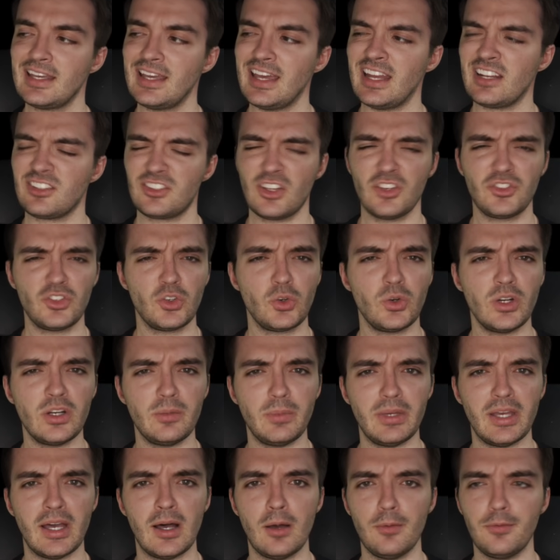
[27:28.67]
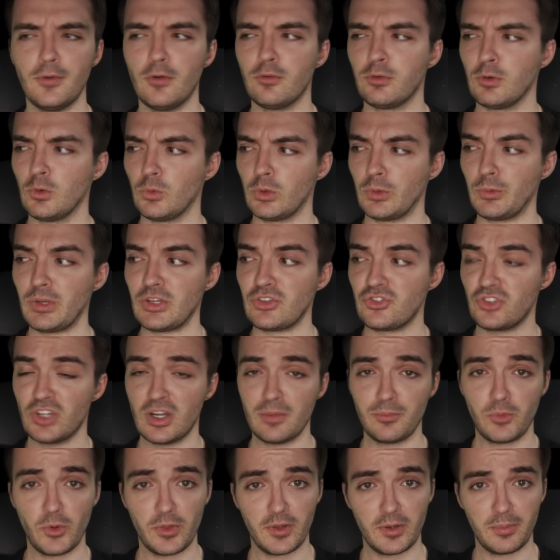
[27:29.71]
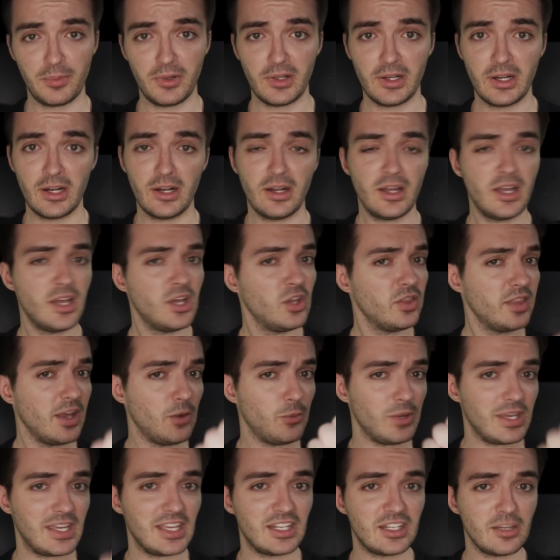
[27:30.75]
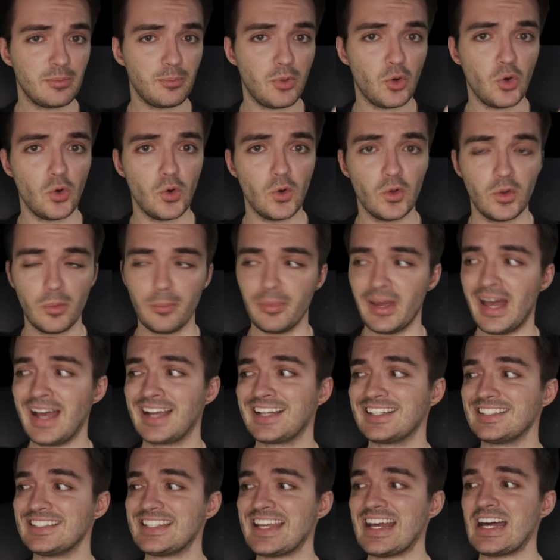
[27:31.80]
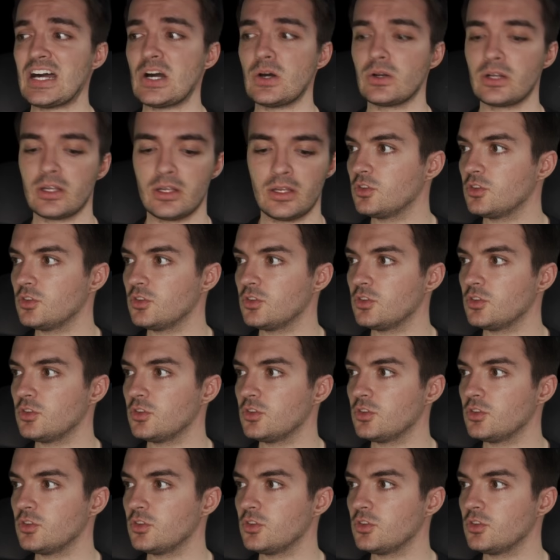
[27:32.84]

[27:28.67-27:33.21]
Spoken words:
And it's also going to be helpful for when we jump with our player that we get pulled back down.